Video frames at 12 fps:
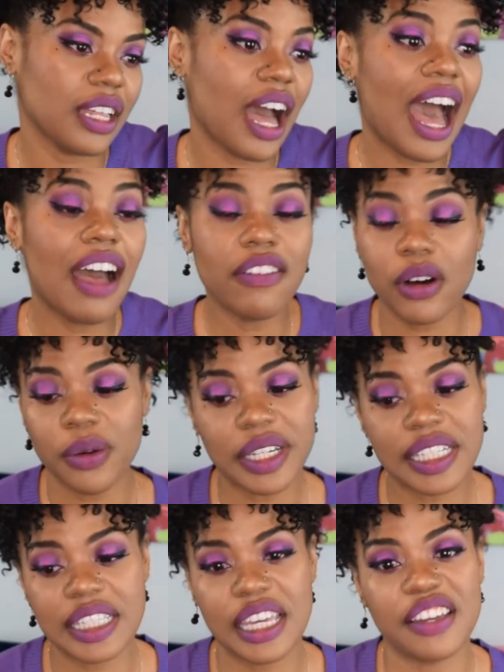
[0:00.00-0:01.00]
I've
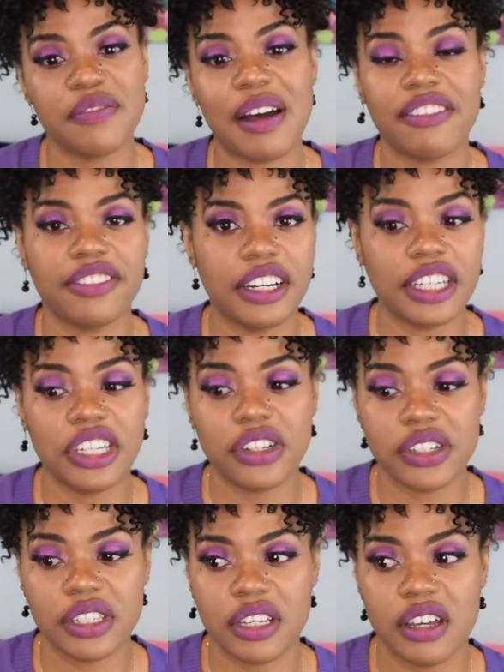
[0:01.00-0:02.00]
always saved my
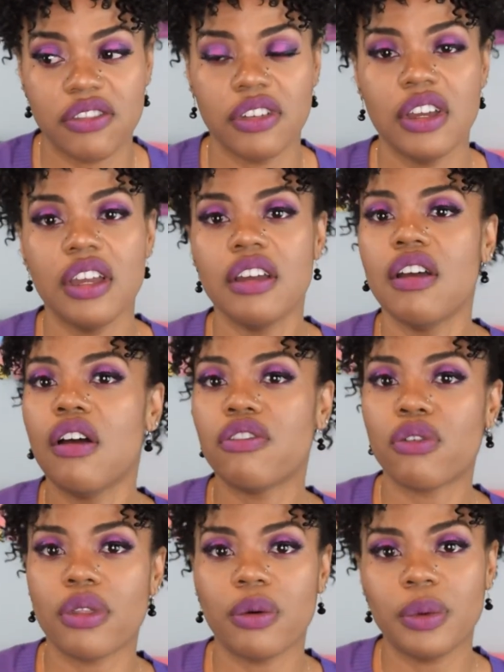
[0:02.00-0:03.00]
funkier stuff
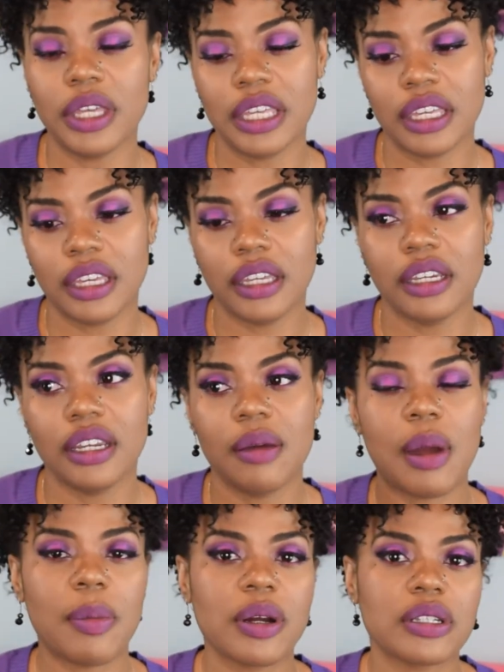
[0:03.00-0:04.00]
for the weekend in
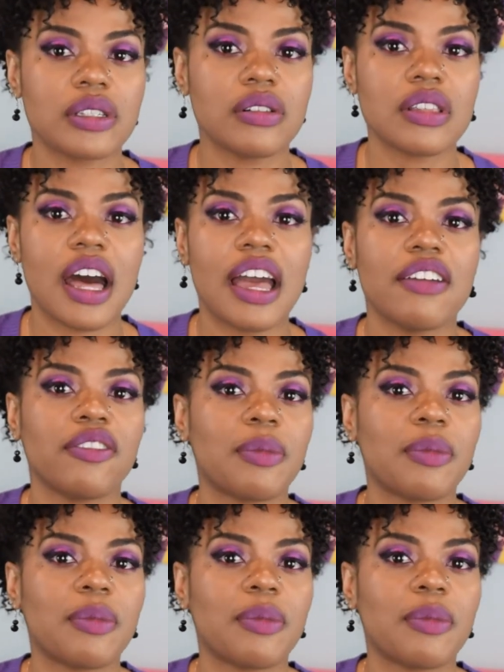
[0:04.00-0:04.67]
my personal life.